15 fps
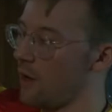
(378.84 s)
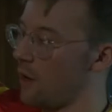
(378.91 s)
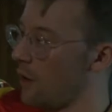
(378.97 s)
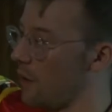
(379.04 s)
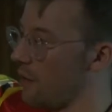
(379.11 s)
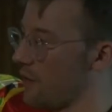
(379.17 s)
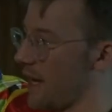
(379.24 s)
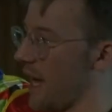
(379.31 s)

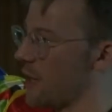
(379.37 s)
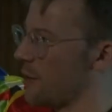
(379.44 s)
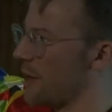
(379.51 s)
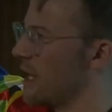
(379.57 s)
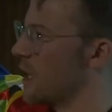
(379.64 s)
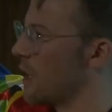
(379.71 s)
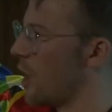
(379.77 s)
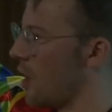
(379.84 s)
of the gallery
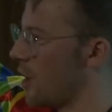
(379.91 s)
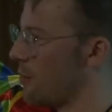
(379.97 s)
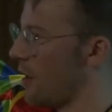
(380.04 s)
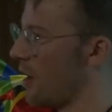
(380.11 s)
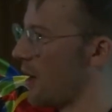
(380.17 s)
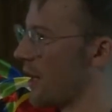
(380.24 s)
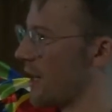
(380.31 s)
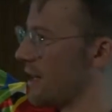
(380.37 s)
in the car
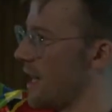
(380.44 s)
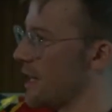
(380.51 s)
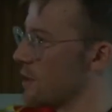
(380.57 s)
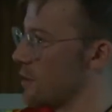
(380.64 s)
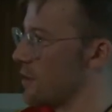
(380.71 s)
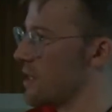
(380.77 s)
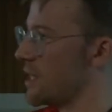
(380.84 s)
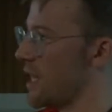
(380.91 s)
park, and that's
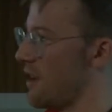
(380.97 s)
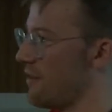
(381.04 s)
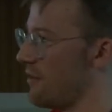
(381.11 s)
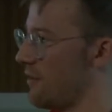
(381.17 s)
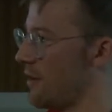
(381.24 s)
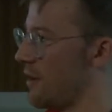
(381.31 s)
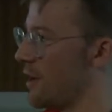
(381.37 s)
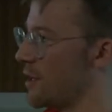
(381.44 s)
our
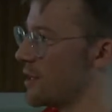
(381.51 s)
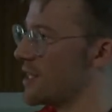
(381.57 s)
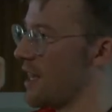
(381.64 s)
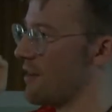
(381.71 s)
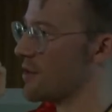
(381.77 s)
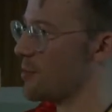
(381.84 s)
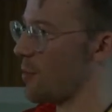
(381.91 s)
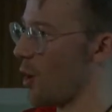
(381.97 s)

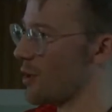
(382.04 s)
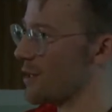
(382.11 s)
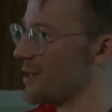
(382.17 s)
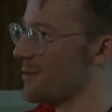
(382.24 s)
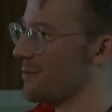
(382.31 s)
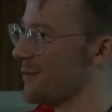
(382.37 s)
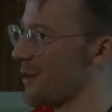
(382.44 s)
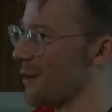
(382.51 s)
safe spot.
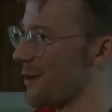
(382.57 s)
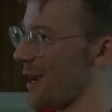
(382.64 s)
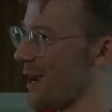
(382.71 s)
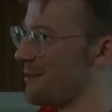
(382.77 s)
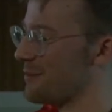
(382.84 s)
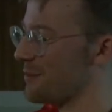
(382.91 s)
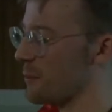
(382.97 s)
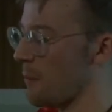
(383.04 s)

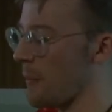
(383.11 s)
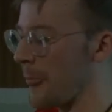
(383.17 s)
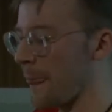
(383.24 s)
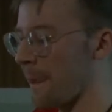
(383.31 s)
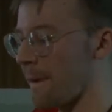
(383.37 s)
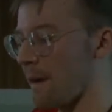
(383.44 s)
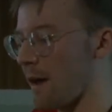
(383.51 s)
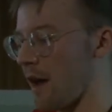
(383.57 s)
Okay.
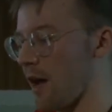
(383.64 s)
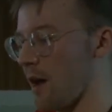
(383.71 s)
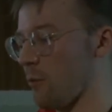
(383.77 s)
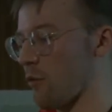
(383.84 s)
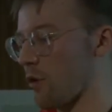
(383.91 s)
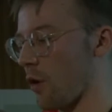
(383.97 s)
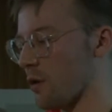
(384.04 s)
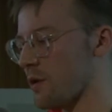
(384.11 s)

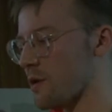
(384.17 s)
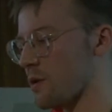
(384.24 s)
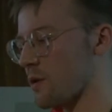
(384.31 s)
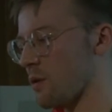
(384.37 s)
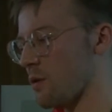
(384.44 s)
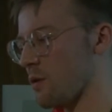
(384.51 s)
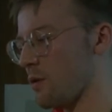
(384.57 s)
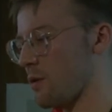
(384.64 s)
We're
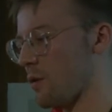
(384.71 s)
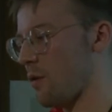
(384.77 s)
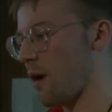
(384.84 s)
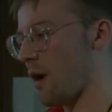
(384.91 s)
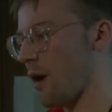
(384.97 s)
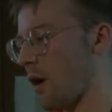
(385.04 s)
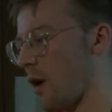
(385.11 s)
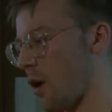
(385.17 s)

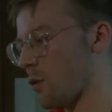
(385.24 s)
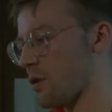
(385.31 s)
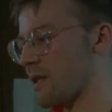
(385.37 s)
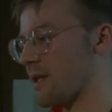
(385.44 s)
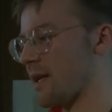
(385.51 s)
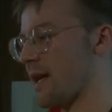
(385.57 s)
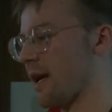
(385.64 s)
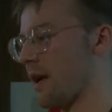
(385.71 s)
also
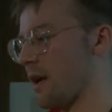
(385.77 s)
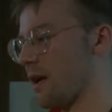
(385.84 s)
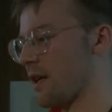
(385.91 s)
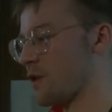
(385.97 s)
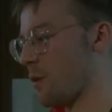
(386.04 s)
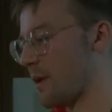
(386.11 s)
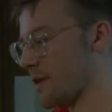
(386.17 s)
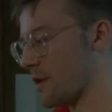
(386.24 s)
hosting a
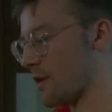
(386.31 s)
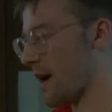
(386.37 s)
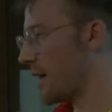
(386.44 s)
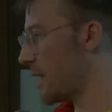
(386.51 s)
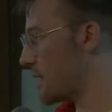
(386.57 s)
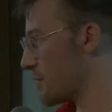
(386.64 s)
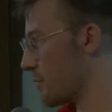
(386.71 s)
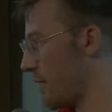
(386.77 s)
Twitter
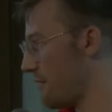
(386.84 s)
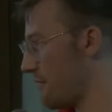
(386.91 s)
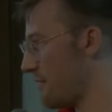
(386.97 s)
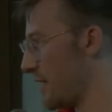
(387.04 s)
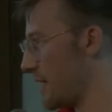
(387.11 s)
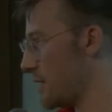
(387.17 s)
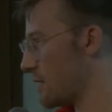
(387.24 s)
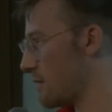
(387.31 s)
and Instagram
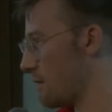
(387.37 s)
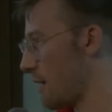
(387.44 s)
feed,